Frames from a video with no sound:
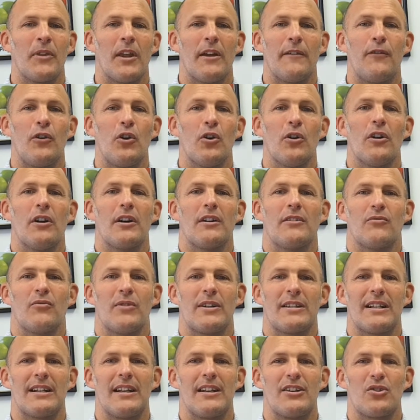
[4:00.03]
If you're a
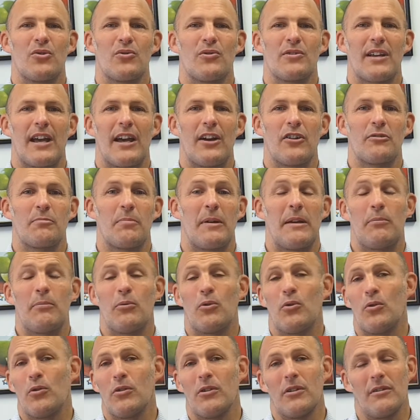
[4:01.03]
residential salespeople
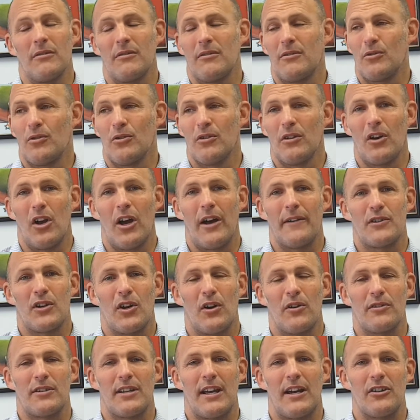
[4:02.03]
or a
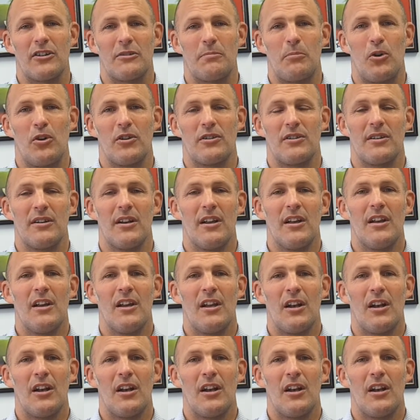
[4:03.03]
lifestyle salesperson